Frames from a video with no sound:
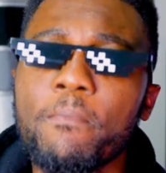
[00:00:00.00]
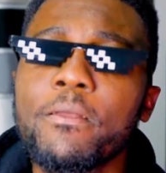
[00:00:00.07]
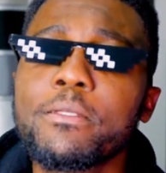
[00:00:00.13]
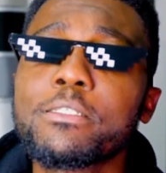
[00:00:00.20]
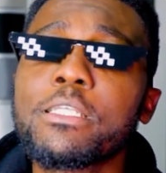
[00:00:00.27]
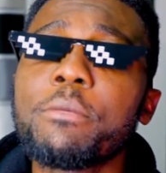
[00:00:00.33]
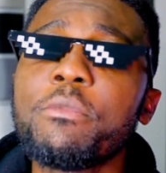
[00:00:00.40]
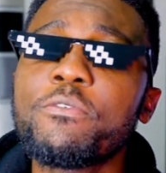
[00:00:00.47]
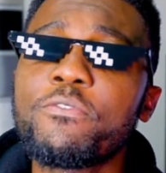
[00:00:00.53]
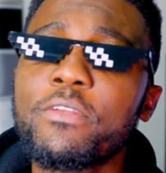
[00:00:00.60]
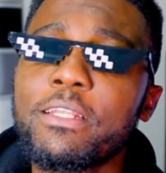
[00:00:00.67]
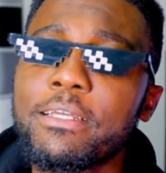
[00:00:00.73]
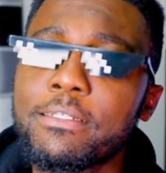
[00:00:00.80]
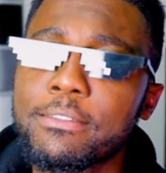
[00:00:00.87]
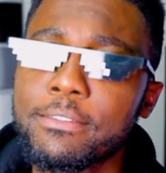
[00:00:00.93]
Sam
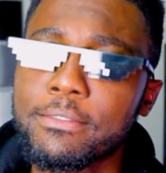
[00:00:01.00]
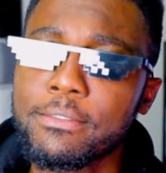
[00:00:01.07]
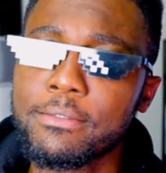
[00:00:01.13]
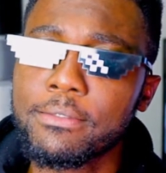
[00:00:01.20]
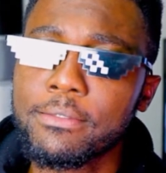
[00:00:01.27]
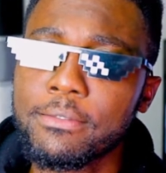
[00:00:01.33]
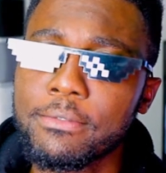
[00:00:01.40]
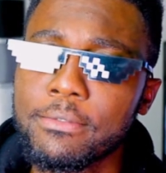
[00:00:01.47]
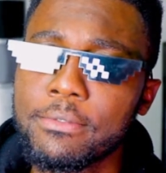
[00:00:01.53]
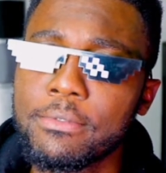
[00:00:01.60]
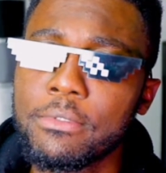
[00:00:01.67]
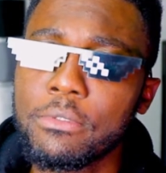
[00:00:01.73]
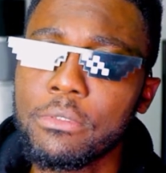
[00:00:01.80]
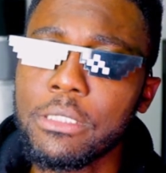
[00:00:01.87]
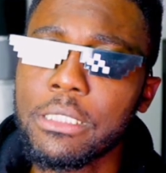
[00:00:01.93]
FX,
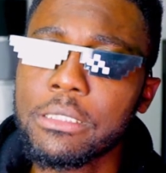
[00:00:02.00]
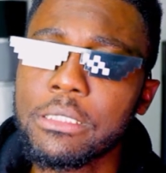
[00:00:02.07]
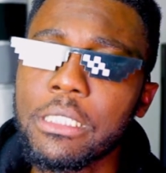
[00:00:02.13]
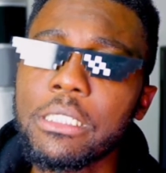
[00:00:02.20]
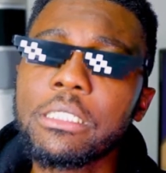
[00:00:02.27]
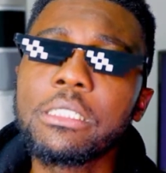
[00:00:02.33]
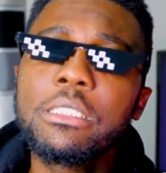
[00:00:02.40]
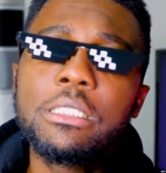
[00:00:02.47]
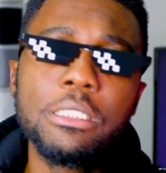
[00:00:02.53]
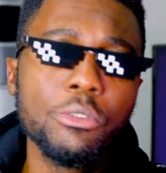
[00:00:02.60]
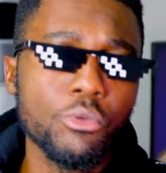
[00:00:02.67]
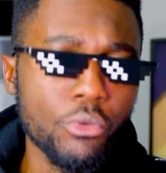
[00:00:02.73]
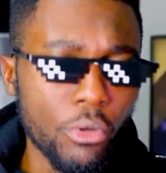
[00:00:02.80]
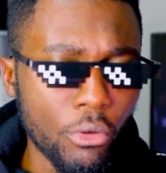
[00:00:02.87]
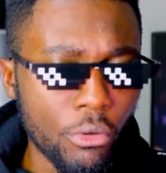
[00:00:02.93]
you understand? You
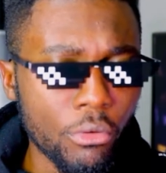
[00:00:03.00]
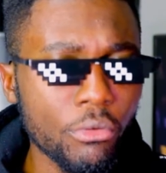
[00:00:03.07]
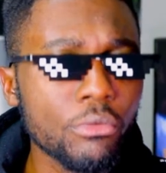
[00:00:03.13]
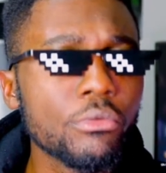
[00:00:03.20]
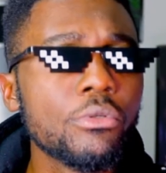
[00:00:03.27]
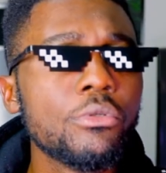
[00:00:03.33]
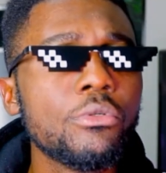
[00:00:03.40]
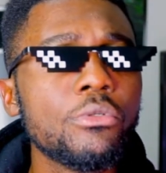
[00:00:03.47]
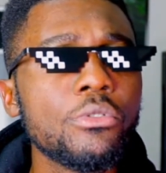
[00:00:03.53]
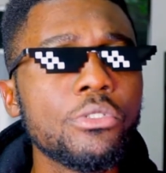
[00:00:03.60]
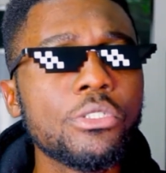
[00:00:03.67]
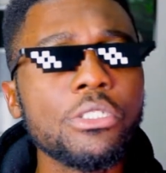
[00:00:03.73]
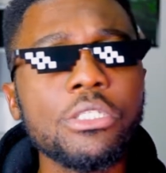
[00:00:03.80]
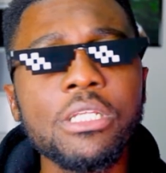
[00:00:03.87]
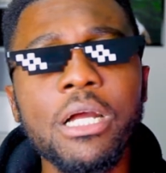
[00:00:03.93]
call
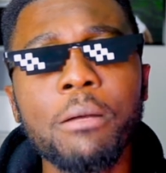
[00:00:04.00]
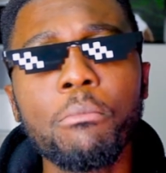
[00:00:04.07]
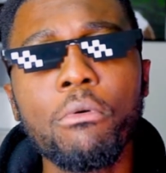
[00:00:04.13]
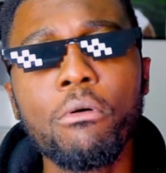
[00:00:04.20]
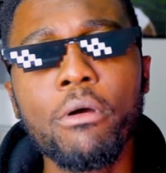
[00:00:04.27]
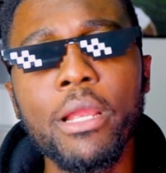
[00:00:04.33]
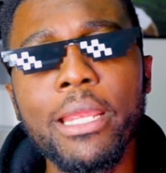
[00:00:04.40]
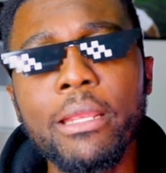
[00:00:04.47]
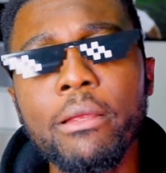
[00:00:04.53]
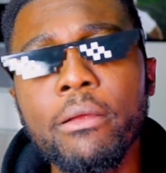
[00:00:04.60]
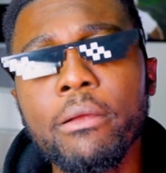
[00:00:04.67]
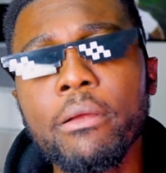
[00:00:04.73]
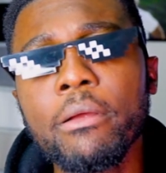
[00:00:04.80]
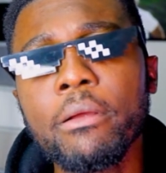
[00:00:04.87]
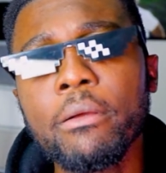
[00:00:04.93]
senior boy
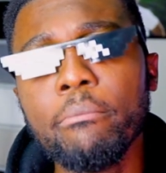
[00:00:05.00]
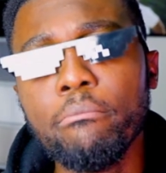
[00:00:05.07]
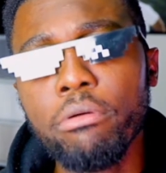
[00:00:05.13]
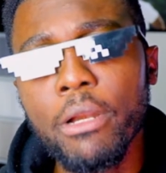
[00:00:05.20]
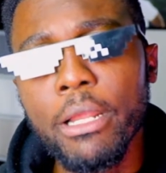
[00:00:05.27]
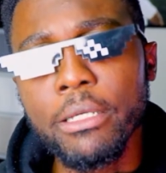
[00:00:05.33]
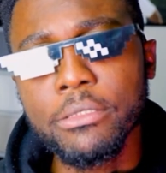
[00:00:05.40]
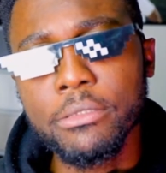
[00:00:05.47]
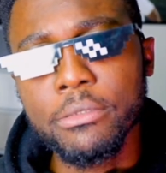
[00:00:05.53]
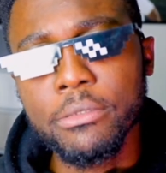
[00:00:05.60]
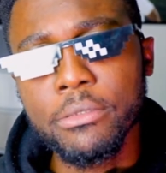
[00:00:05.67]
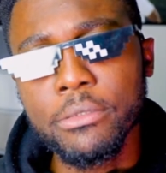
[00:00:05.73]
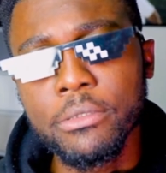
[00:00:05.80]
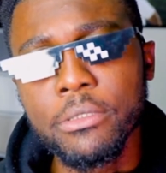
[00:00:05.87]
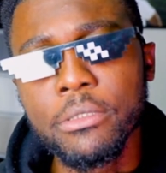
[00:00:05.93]

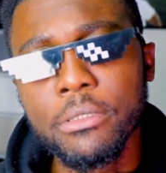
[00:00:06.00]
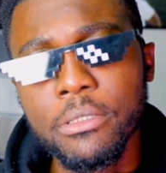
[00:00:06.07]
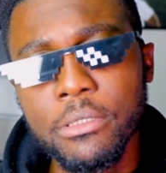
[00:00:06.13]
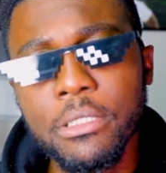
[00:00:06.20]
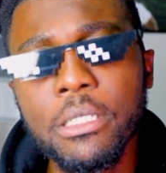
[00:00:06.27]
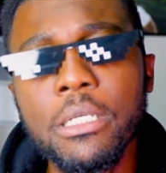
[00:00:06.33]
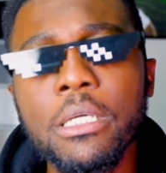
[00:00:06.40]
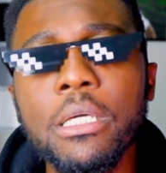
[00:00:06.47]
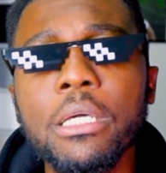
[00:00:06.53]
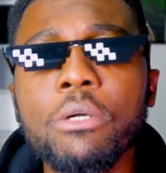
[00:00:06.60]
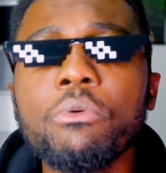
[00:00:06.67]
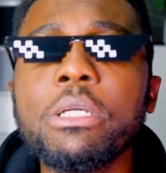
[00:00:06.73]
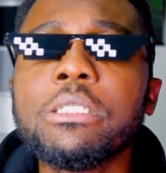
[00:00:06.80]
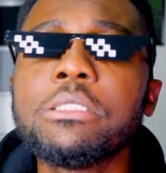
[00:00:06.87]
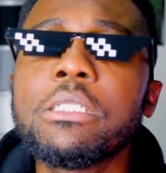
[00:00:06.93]
Bullets. Yeah,
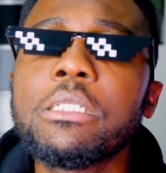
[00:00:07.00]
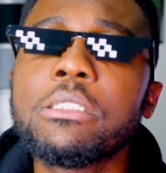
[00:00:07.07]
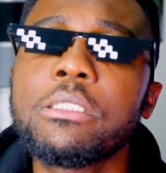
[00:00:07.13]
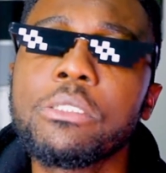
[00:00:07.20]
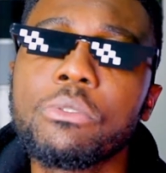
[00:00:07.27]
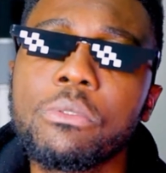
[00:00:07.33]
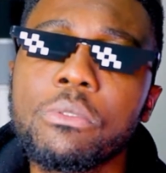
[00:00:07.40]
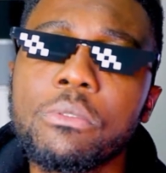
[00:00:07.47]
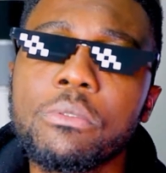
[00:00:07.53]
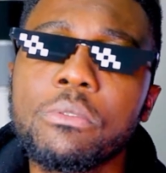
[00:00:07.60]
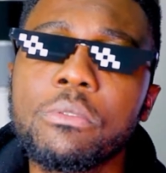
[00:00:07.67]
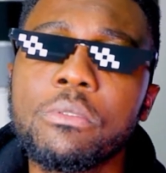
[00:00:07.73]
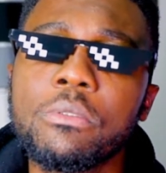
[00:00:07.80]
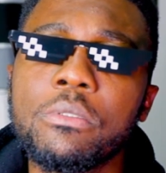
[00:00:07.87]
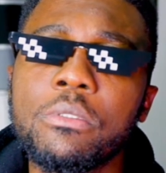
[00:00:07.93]
we say Chico.
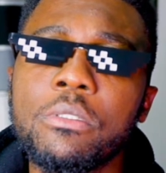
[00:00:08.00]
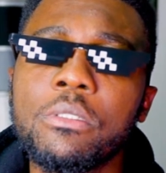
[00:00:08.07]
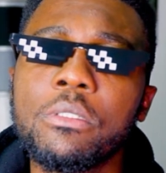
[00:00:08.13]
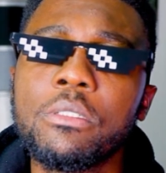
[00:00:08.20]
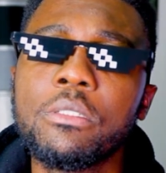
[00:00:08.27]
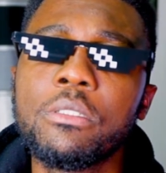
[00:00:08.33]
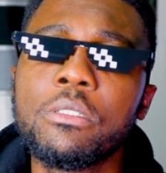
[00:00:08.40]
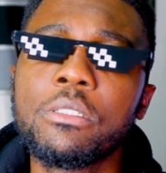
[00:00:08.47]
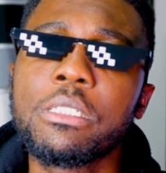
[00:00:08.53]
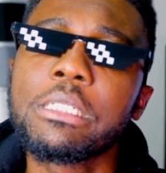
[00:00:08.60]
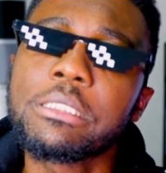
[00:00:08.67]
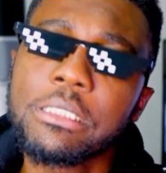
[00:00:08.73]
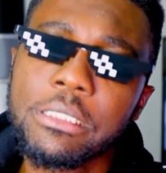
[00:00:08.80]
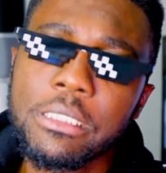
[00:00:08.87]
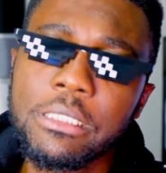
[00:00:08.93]
Now
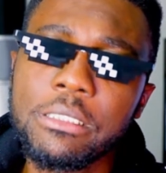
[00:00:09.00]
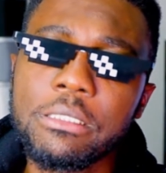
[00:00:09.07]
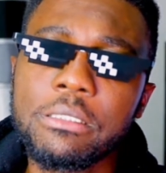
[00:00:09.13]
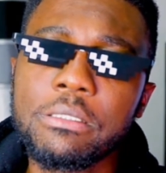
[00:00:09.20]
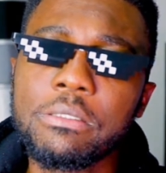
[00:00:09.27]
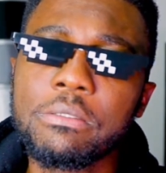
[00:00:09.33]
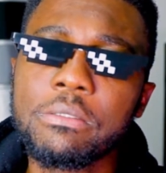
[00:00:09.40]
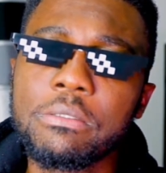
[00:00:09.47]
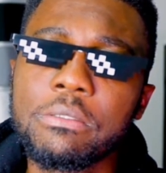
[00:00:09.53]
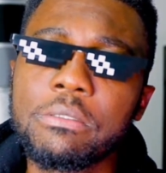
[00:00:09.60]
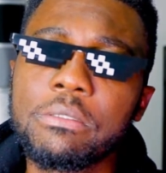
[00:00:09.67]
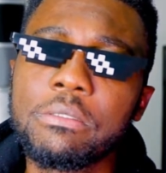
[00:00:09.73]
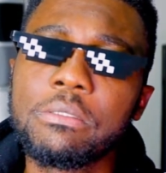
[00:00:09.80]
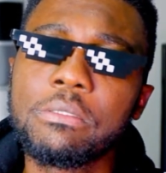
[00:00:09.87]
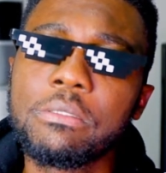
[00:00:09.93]
it's saying
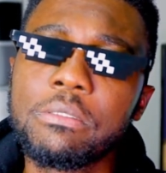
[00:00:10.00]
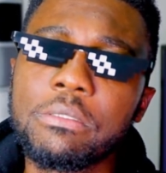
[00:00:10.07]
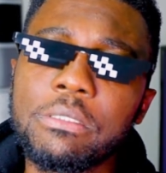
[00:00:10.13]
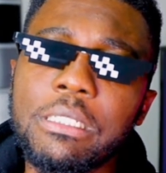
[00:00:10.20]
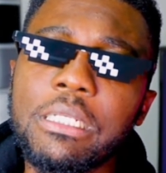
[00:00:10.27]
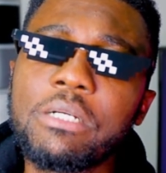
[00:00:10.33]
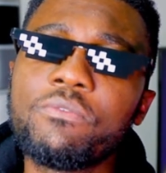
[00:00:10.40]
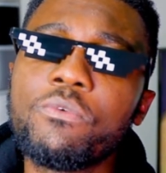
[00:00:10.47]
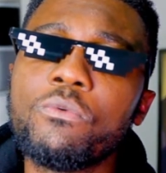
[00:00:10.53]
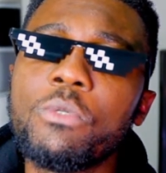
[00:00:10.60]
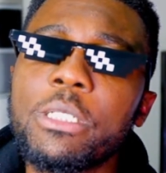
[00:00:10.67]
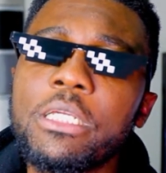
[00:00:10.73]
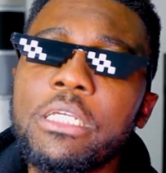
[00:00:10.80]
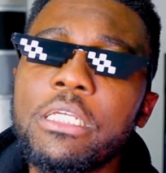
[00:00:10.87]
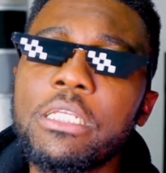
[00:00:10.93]
the level
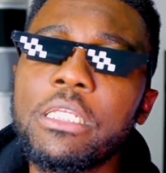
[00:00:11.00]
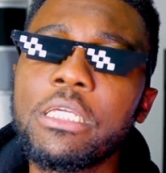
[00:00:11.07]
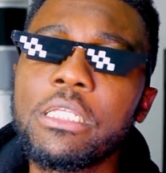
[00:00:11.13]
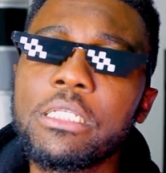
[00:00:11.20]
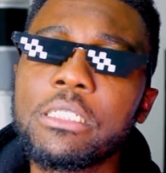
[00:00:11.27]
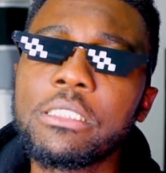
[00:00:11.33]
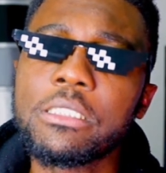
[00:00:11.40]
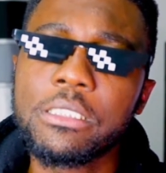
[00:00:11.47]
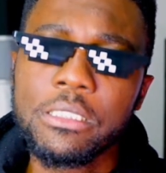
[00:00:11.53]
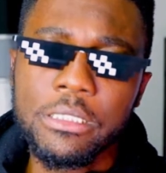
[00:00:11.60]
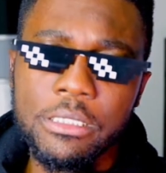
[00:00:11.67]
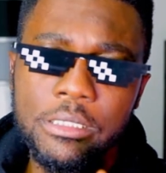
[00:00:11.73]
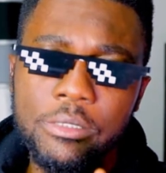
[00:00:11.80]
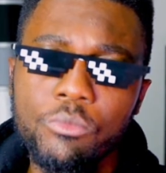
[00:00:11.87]
way it is.